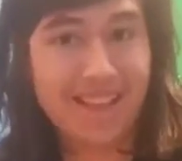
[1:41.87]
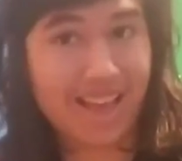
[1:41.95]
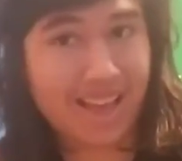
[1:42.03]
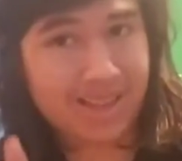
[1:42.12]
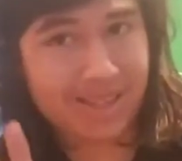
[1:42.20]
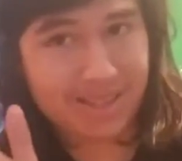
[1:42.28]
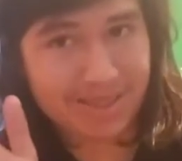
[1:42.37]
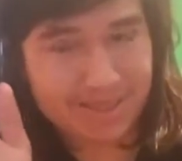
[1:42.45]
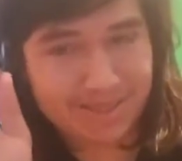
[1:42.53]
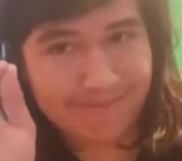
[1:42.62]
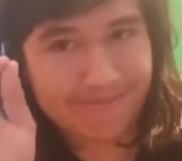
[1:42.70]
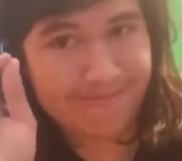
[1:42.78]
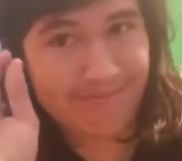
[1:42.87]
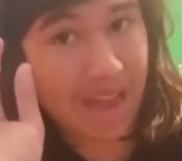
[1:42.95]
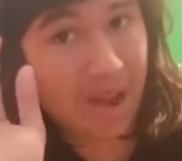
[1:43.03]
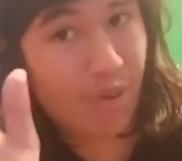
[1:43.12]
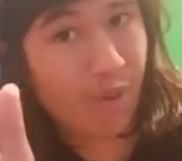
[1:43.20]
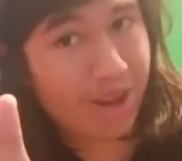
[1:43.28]
I just, I
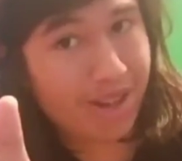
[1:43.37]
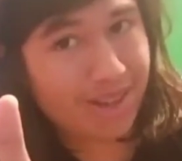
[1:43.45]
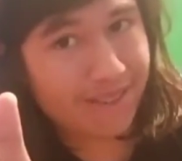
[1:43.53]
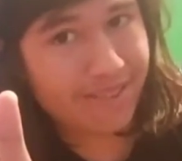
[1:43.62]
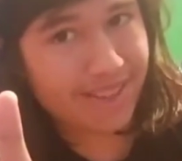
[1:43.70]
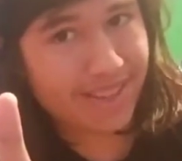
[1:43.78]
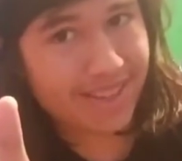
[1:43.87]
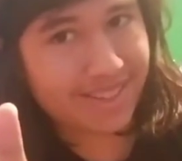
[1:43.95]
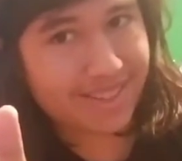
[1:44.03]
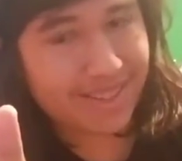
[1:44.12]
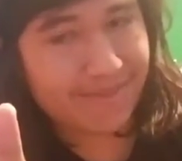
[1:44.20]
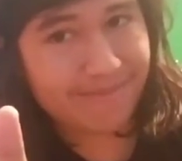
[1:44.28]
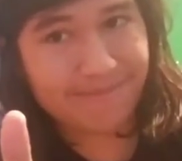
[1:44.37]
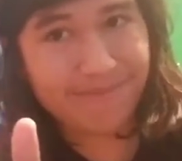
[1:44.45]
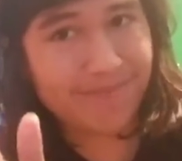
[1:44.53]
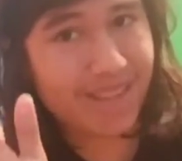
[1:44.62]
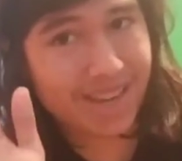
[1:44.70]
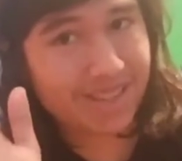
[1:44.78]
really love you guys.
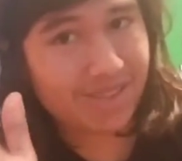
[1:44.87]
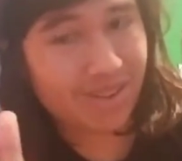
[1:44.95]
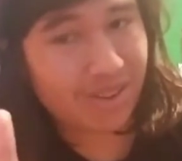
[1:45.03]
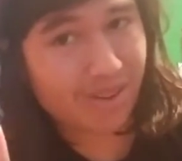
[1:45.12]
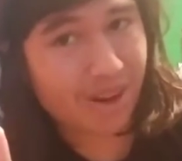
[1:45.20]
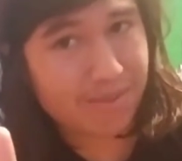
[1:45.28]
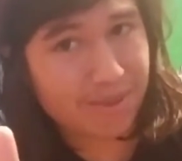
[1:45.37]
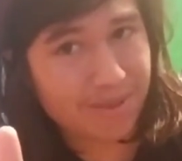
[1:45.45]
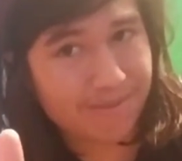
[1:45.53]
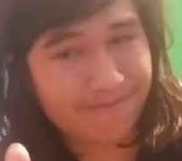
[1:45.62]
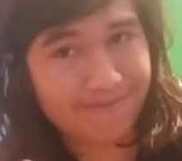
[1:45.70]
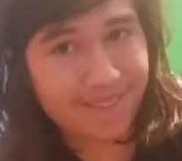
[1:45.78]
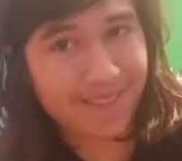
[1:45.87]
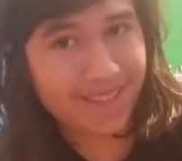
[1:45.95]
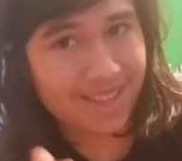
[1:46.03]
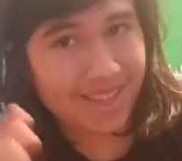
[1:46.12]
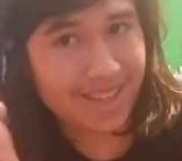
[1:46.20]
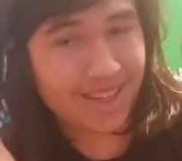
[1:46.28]
You guys are incredible.
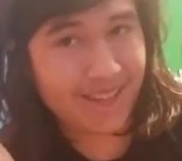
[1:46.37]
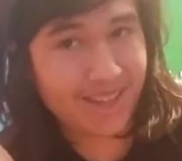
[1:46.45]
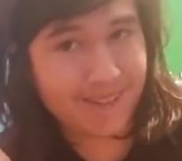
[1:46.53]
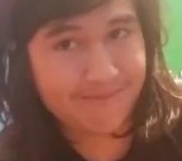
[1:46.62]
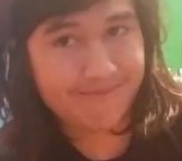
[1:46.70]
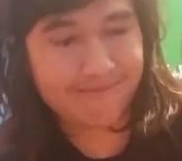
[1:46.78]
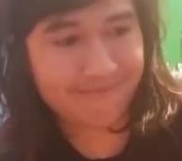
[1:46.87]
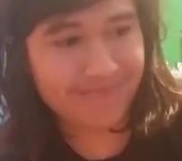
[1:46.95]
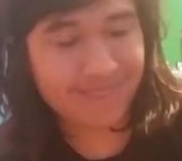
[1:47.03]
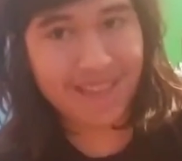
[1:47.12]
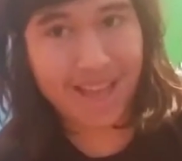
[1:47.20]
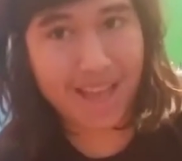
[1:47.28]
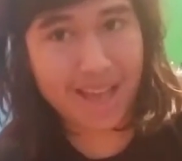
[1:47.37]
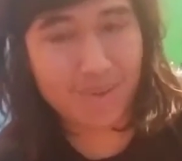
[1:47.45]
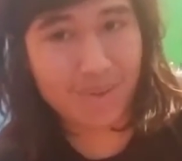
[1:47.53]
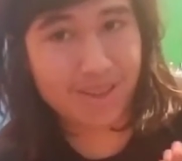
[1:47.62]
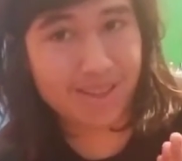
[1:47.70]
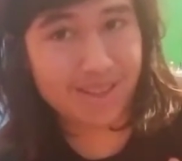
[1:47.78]
Um, I
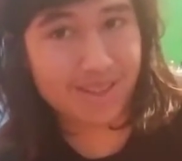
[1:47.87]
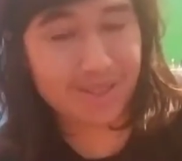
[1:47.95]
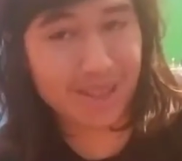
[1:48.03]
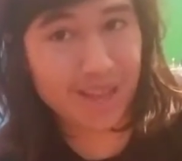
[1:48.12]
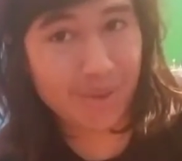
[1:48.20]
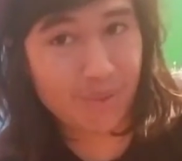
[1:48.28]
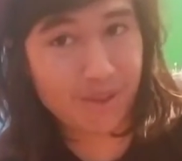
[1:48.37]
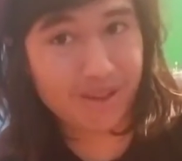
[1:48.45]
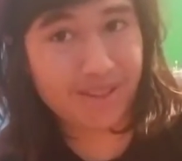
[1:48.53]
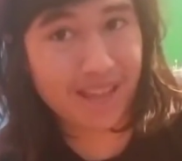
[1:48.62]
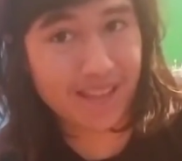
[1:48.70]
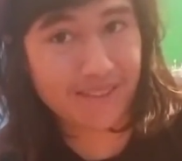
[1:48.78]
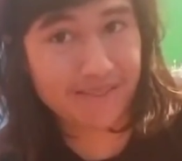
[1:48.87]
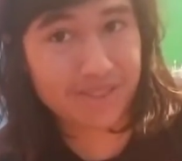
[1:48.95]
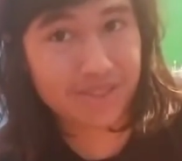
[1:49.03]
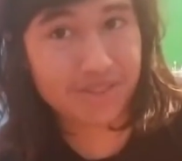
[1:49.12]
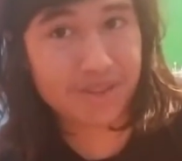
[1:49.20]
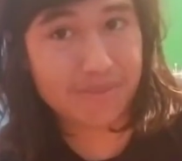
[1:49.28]
would, I will live
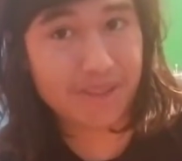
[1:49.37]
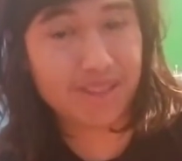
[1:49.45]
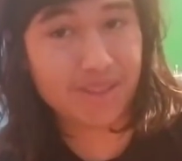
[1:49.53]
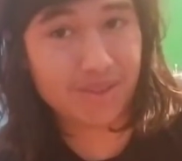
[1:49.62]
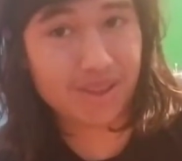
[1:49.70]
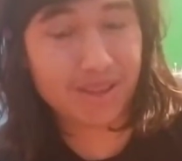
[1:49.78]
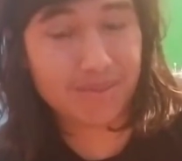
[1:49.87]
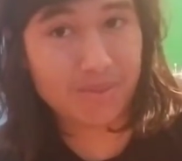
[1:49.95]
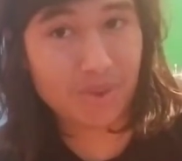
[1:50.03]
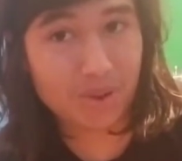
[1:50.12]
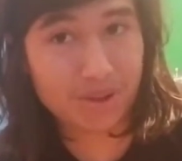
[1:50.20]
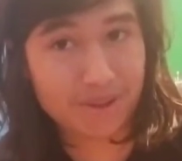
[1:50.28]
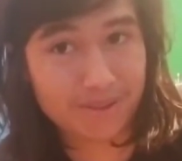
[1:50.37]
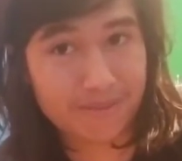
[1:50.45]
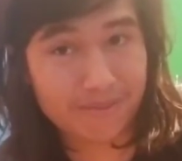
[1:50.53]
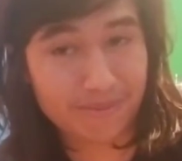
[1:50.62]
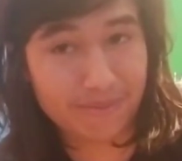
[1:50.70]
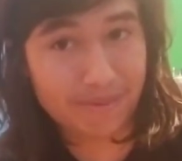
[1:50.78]
stream on, on Twitter
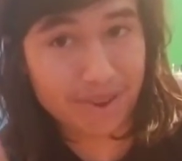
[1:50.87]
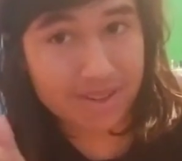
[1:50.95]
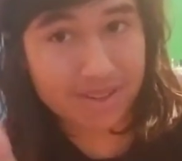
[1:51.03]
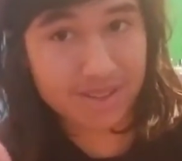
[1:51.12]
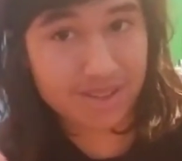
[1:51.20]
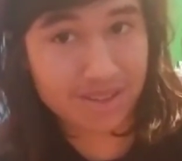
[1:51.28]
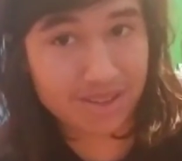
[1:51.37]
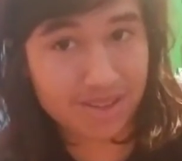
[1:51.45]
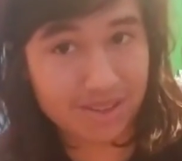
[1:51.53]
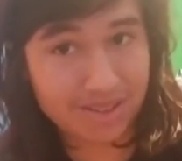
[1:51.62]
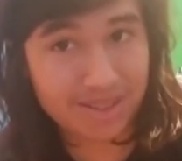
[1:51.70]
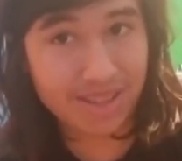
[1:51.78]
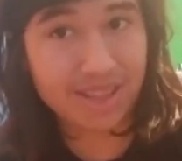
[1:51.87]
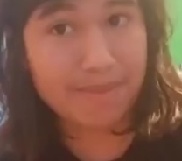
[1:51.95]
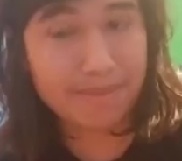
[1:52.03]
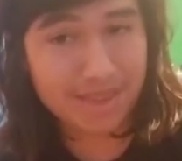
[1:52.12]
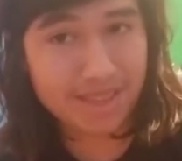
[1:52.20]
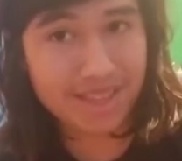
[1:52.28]
very soon on New Year's
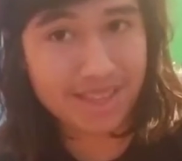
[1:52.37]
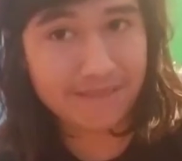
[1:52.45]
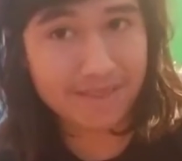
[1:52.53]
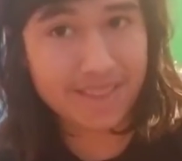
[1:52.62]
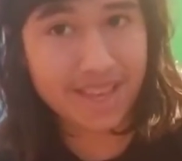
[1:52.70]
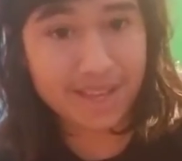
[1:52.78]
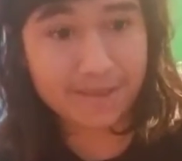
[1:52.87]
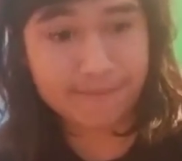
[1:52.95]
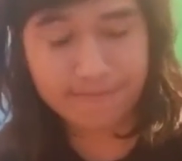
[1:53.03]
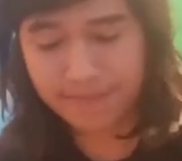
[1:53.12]
um, Eve and day.